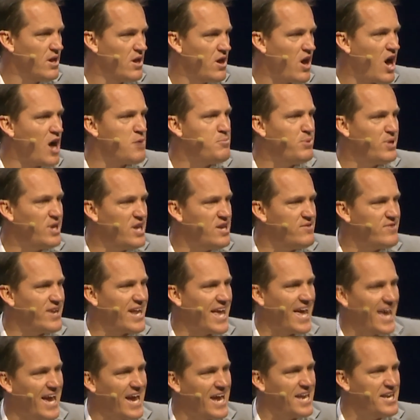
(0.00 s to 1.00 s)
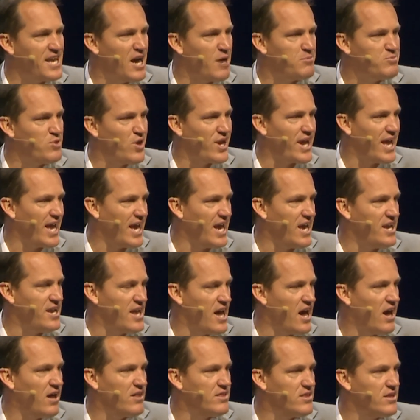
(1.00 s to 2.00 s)
I believe in a hand up, not a
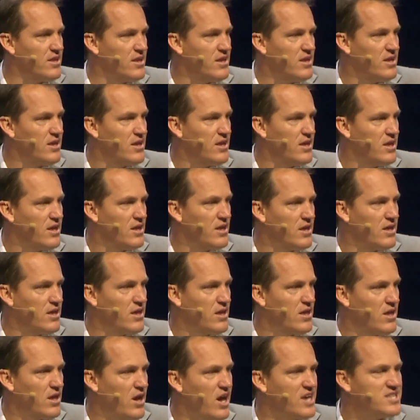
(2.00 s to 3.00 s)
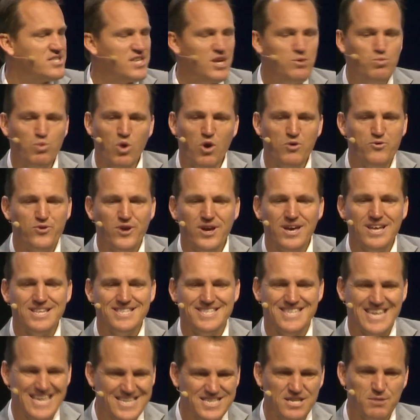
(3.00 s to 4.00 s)
handout. I've seen welfare
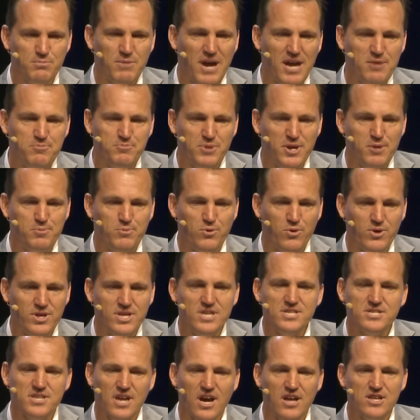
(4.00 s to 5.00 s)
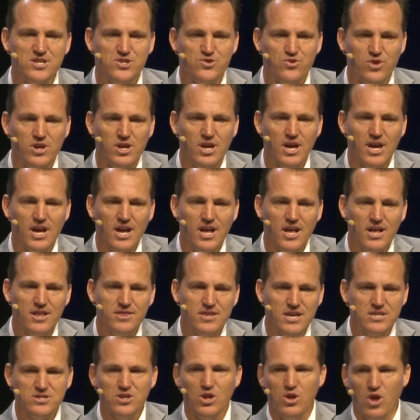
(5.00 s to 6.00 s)
decimate people. In this country,
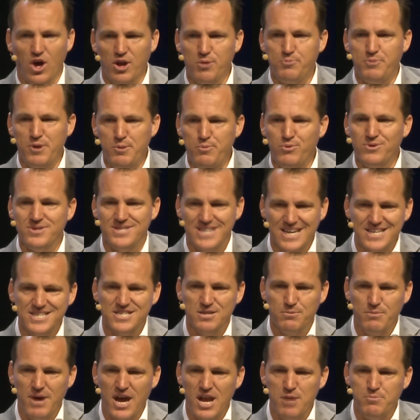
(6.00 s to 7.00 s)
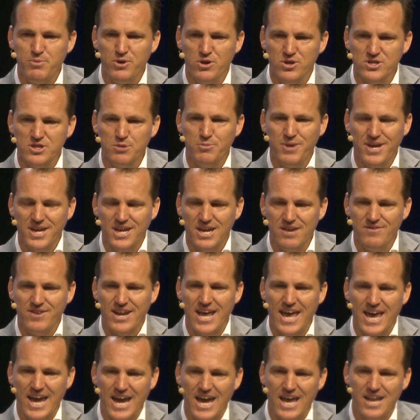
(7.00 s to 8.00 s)
there's a lot of people decimated because they've been given
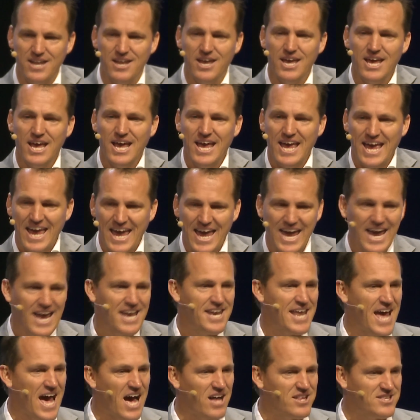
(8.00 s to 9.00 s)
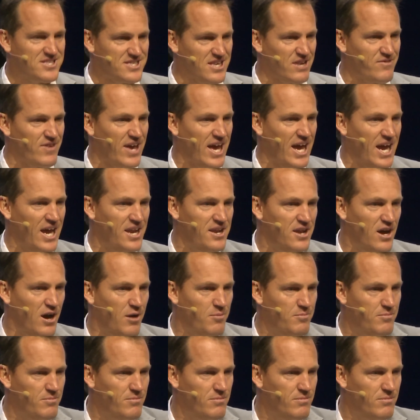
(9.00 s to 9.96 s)
a handout instead of a hand up.